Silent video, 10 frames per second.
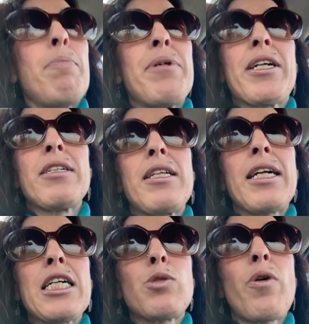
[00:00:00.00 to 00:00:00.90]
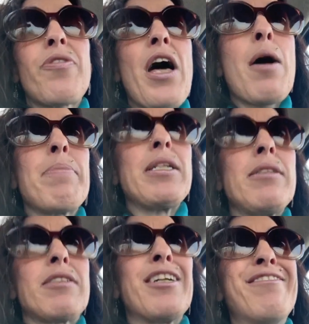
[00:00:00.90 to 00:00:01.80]
because then guess what that
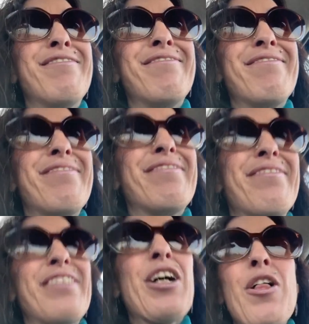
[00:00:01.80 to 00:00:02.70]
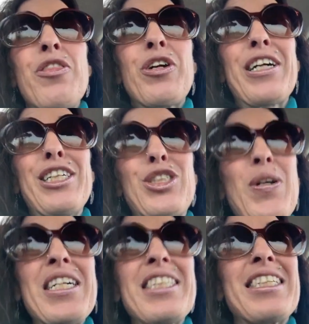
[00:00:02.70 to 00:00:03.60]
means? They're going to
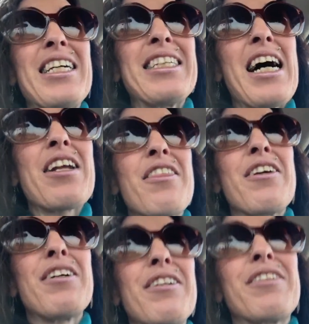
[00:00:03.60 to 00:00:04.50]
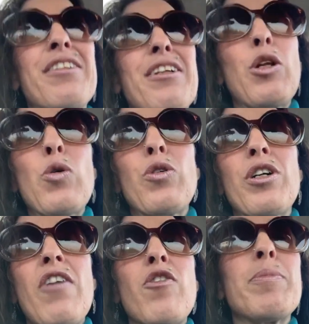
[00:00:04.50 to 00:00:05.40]
transcend out of the local
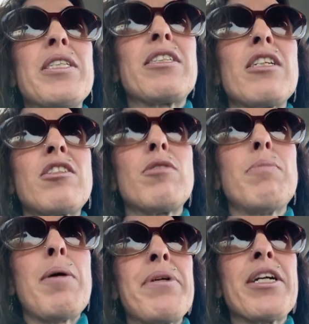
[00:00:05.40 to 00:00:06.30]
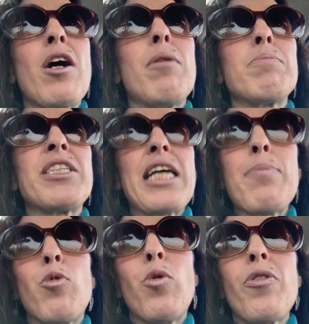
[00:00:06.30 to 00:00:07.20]
government system and become
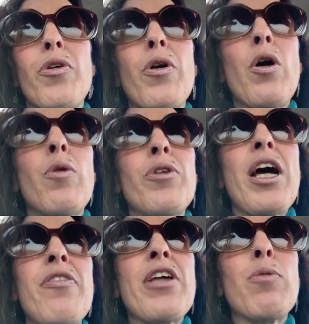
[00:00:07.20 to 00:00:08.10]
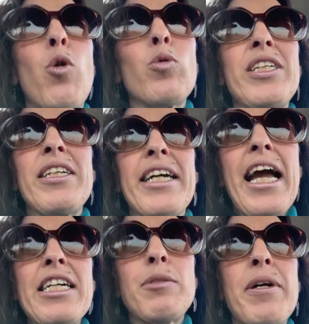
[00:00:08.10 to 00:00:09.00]
stable on their own, and they won't need a
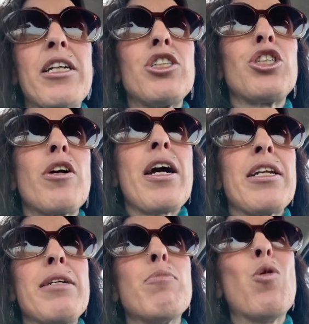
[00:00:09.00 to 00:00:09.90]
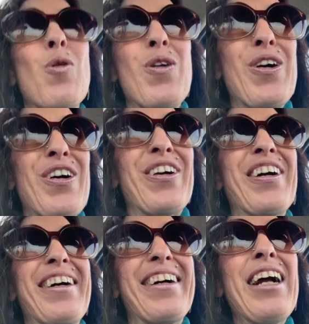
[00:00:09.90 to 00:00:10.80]
case manager anymore.
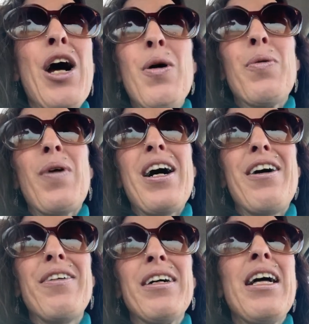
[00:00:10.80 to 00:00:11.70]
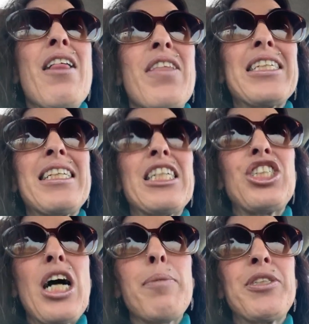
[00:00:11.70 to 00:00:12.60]
Well, that's not
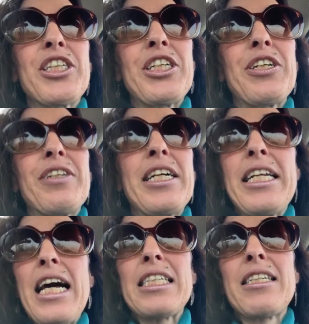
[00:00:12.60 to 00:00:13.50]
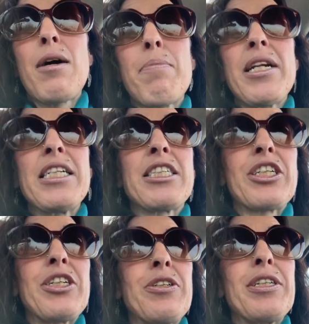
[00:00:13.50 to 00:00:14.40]
job security, and that's not money
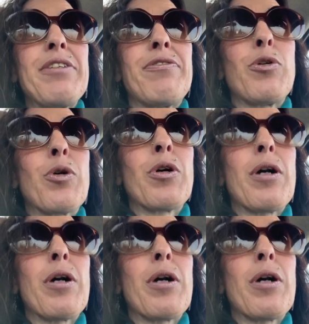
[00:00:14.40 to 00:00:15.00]
security for